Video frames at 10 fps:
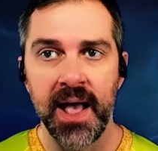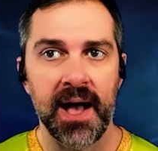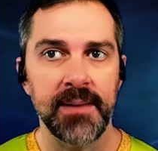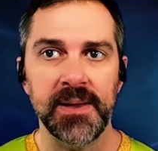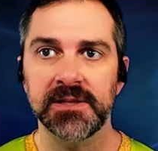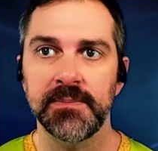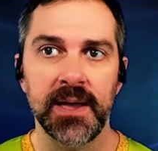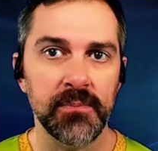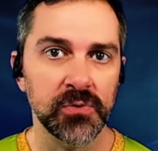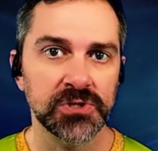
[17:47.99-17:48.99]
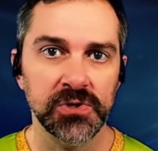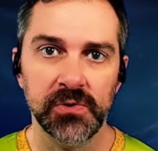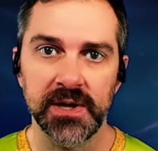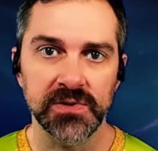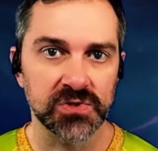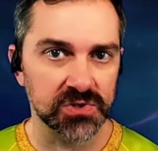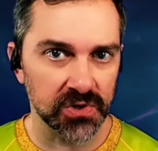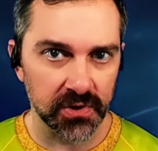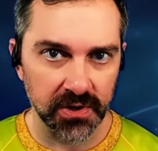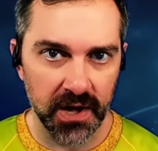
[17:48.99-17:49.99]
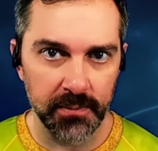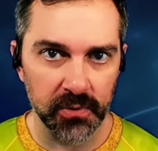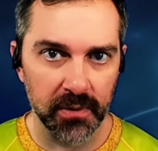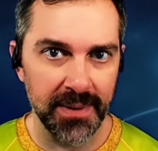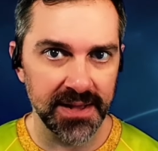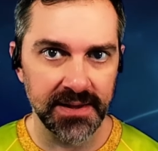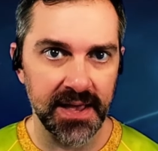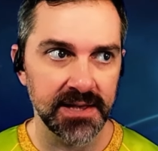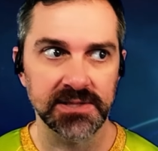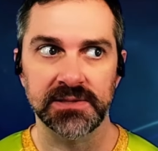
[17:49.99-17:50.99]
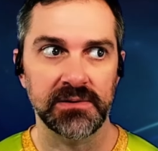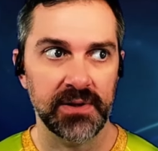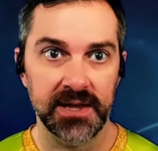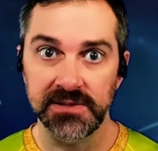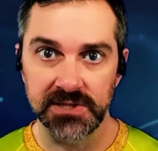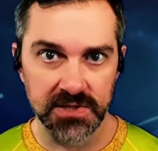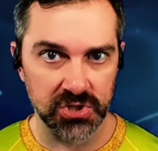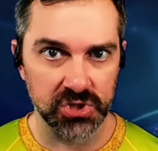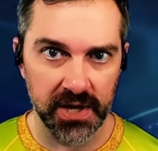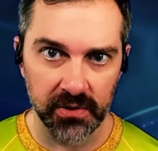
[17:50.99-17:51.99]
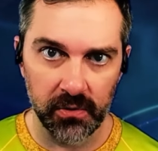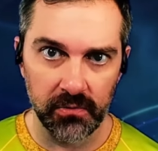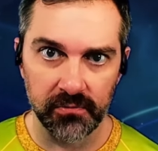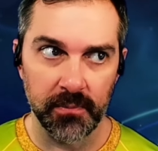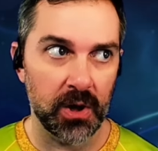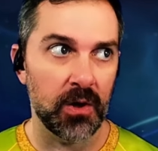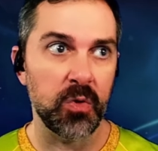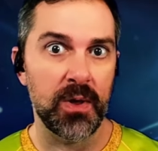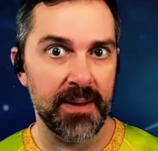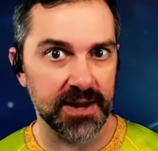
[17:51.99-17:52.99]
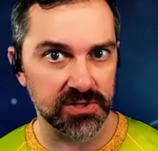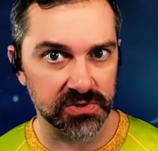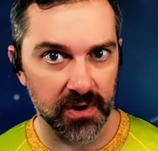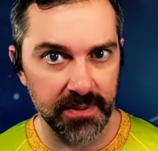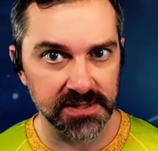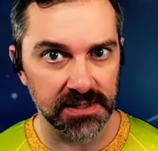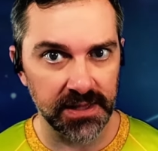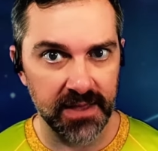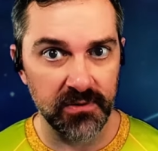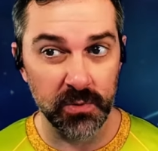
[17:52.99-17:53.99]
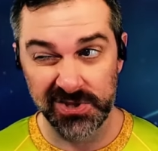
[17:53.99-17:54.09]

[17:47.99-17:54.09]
I mean, to be able to insert Commodore Mendez into the shuttle from all the way back at Starbase 11,